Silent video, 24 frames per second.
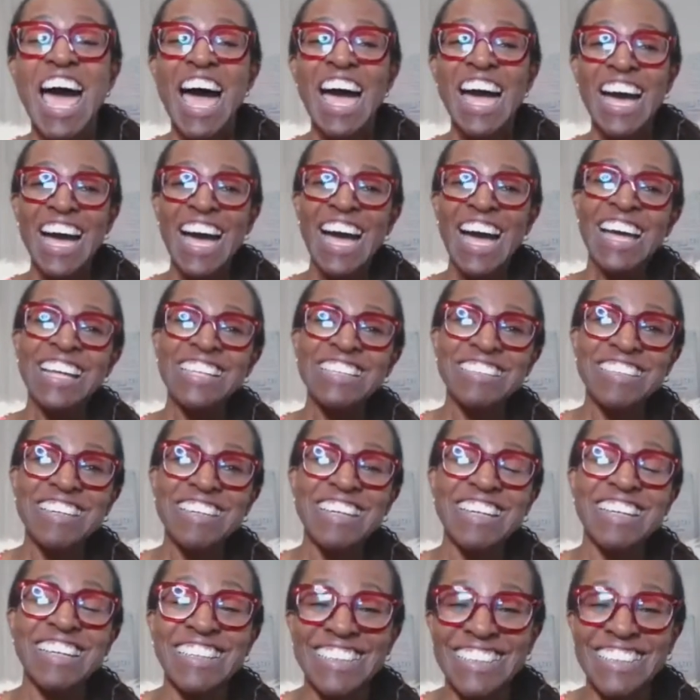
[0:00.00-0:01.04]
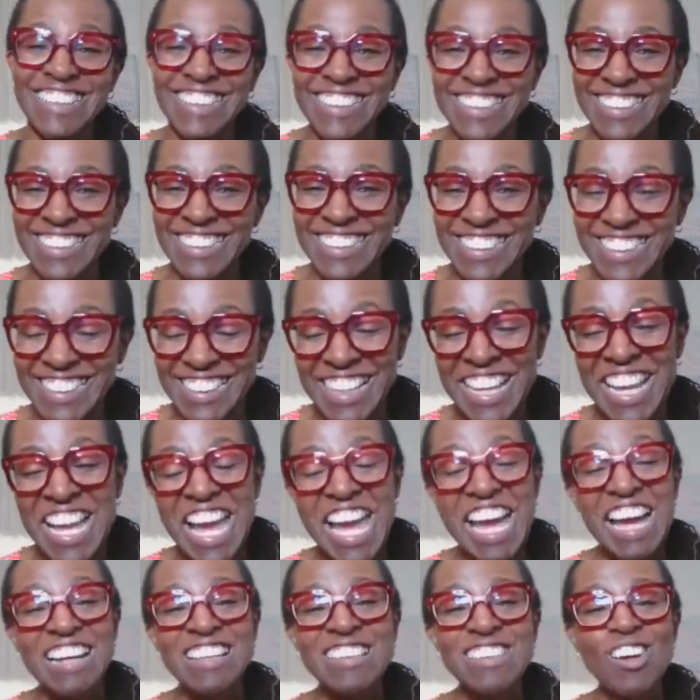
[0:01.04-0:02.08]
And
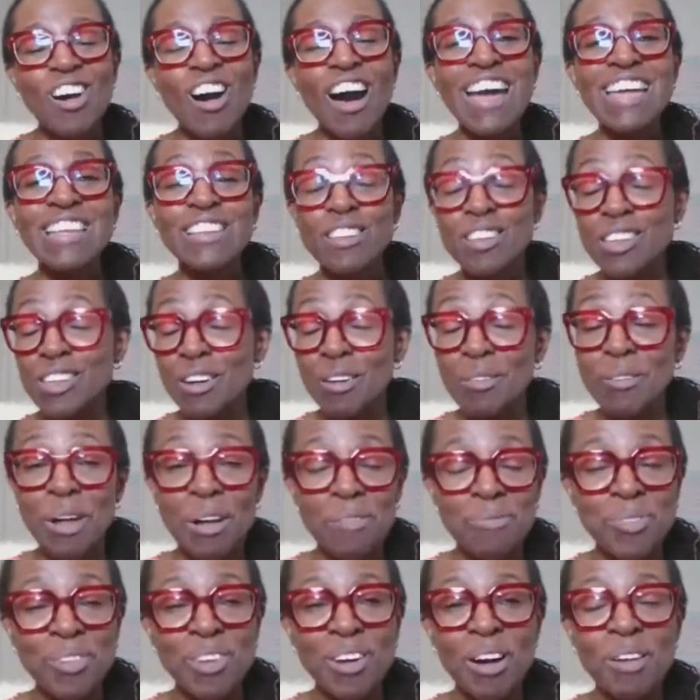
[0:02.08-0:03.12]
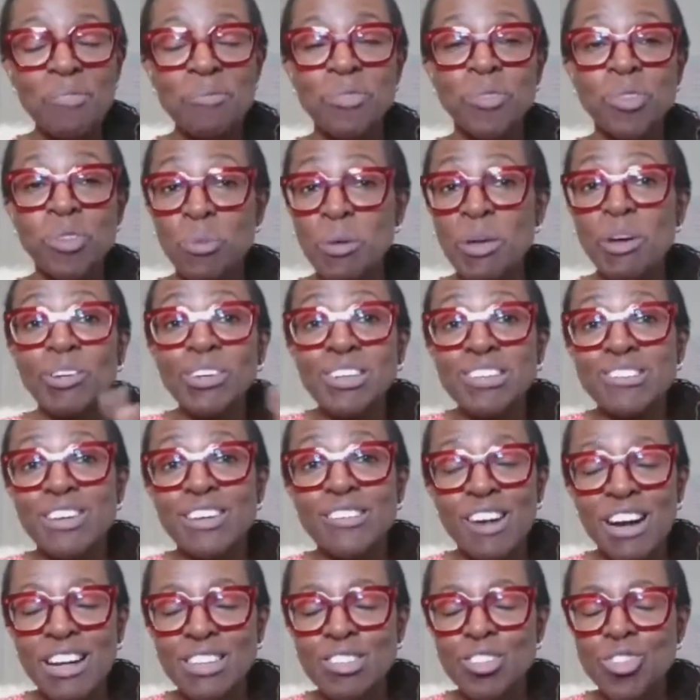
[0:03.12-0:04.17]
so to be honest,
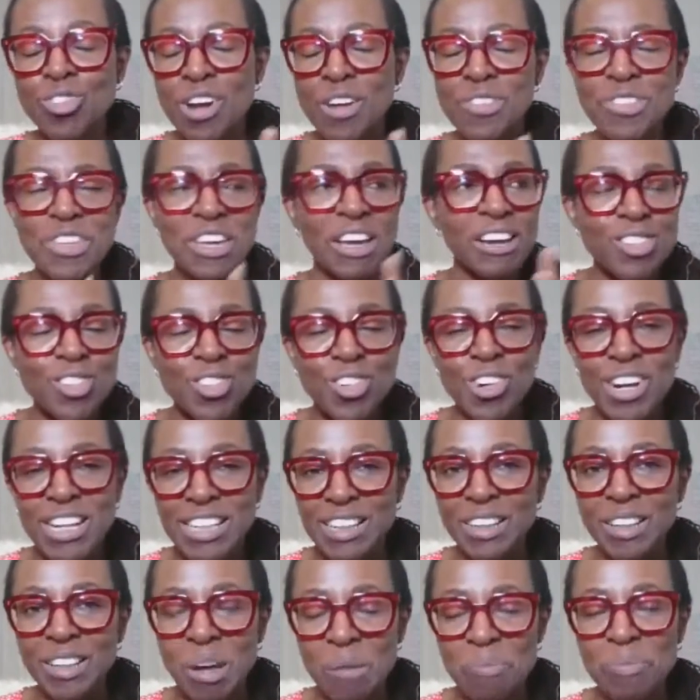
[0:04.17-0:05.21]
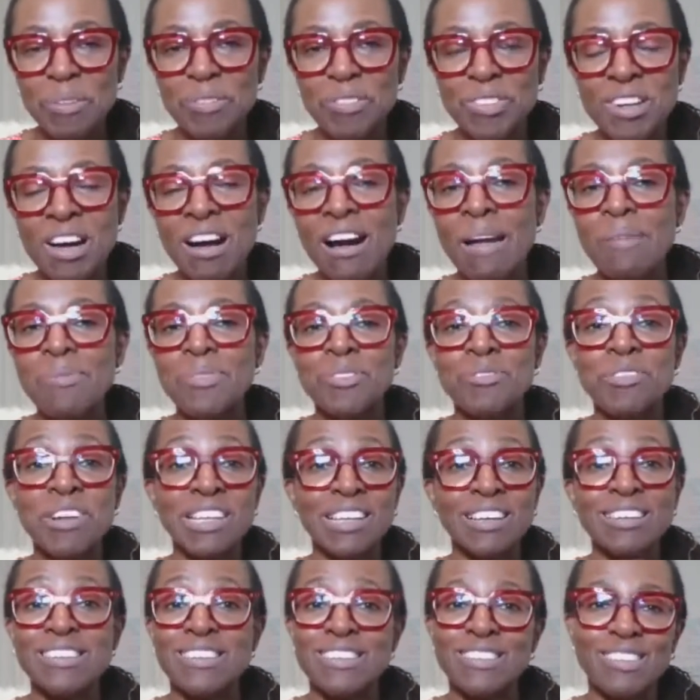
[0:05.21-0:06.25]
I think I tried it a couple of times and
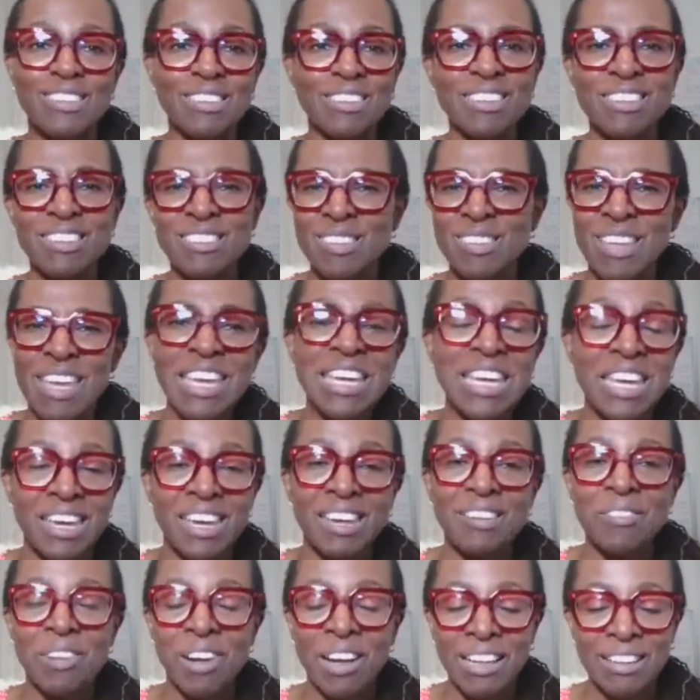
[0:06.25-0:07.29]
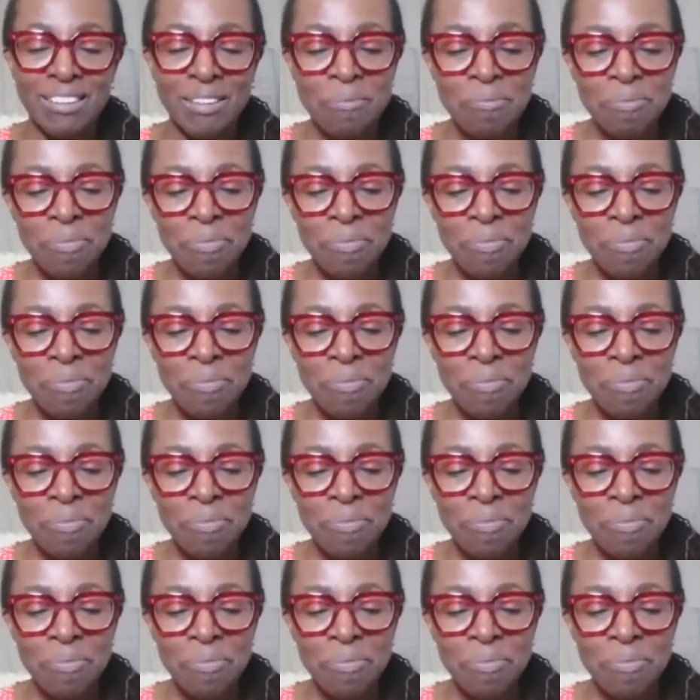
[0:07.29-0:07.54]
realized it's icky, right?